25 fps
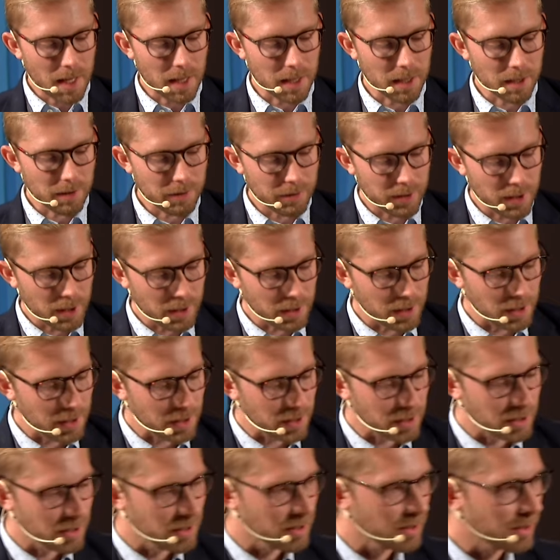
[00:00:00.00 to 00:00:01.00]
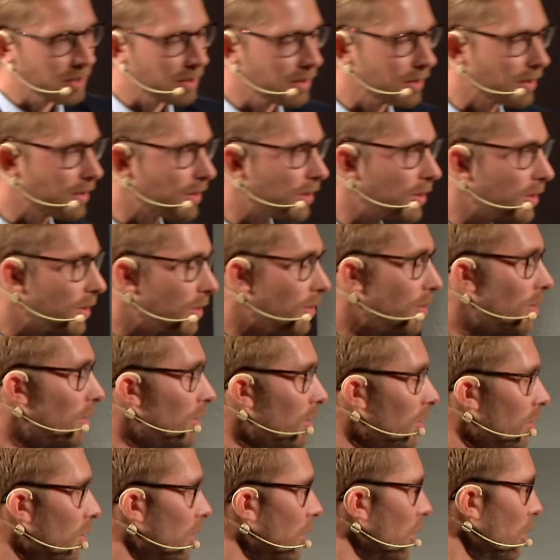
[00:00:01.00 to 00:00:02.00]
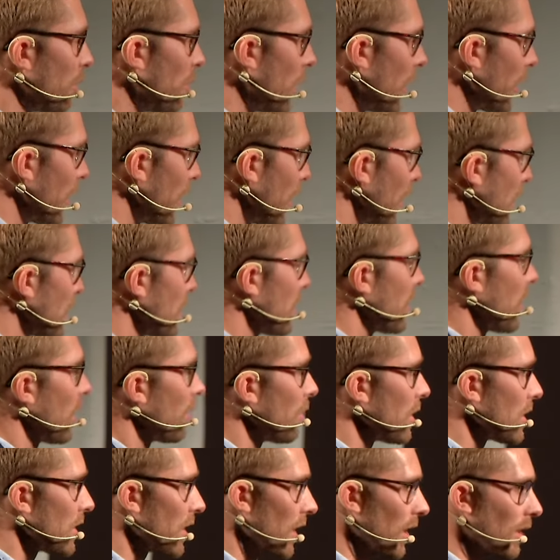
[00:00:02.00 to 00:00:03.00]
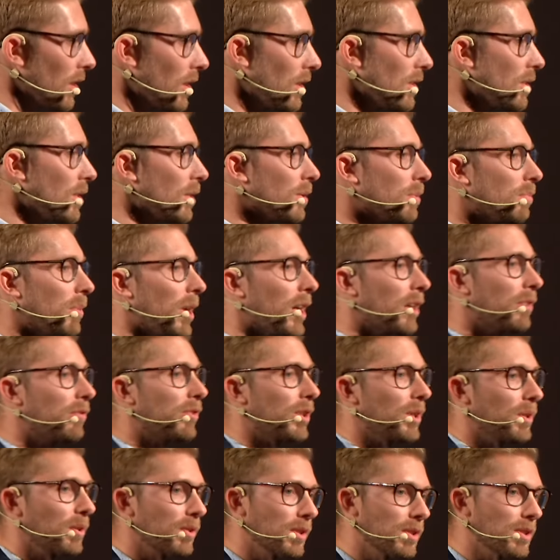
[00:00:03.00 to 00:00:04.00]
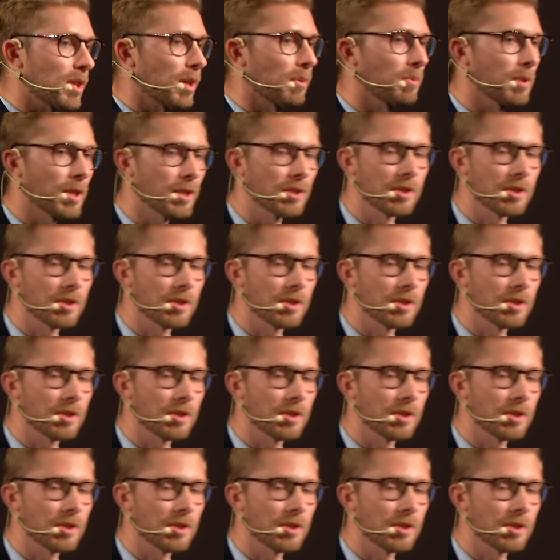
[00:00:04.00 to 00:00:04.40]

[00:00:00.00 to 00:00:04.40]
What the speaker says: if you look on robotics, I will say, this is my view, so I'm not